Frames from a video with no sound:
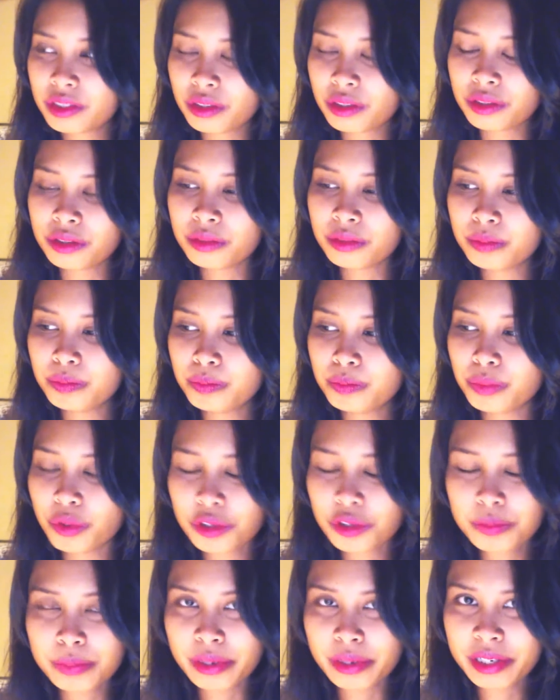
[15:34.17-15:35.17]
So
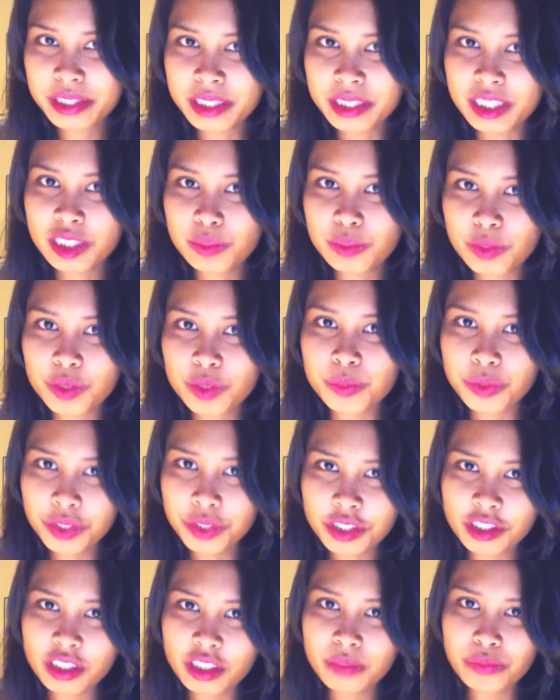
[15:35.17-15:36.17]
both parties must
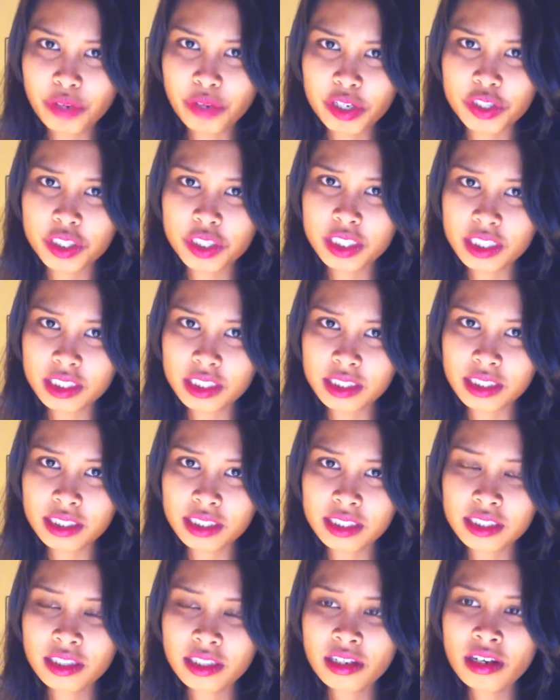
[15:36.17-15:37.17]
put down their
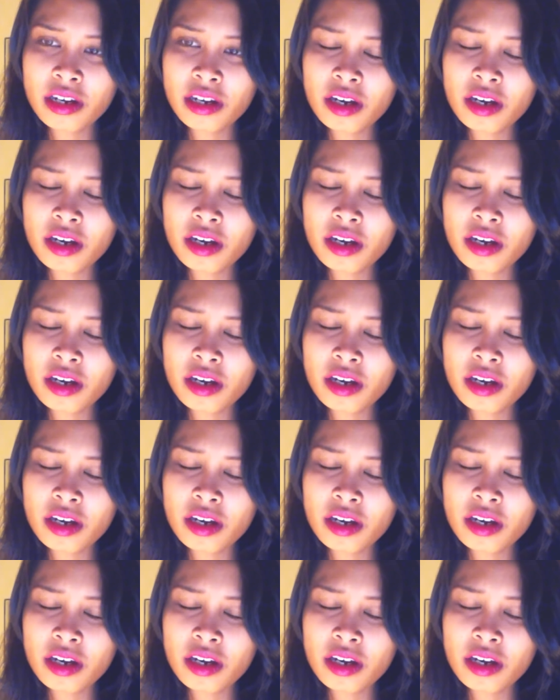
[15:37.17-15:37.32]
prejudices.